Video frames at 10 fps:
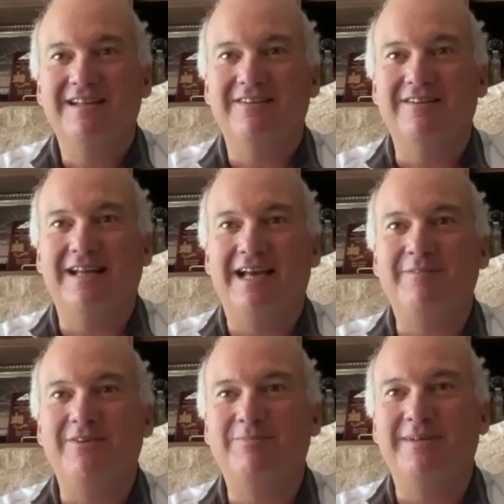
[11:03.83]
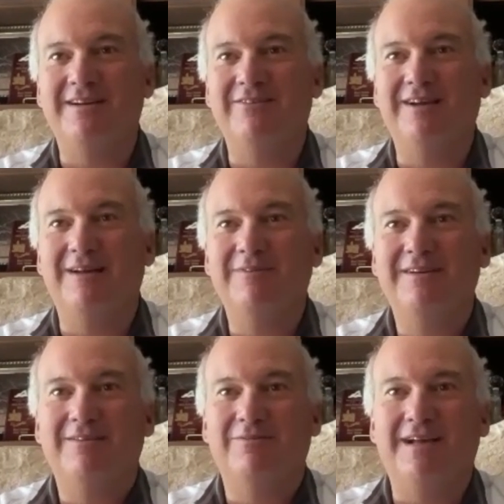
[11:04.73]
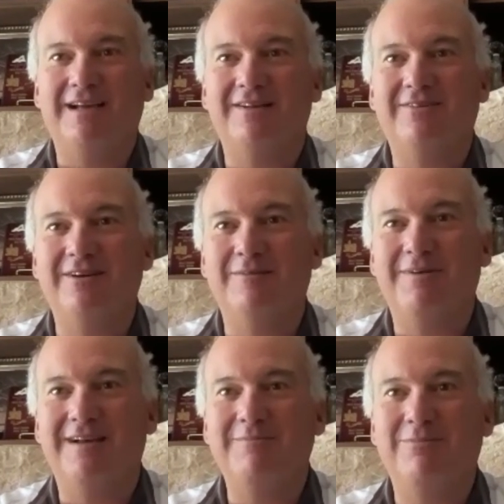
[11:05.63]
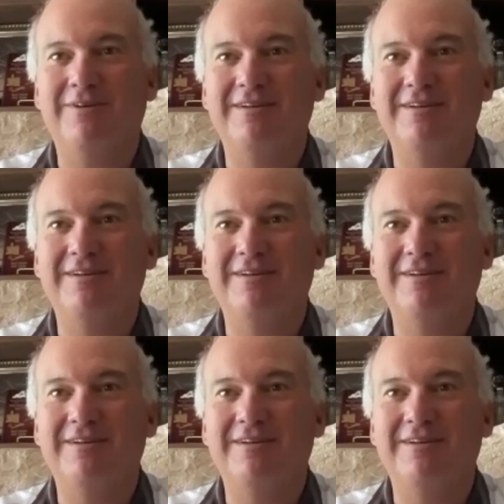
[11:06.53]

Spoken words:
You're going to have this spinnaker up. We're not going to clear a Pine Point.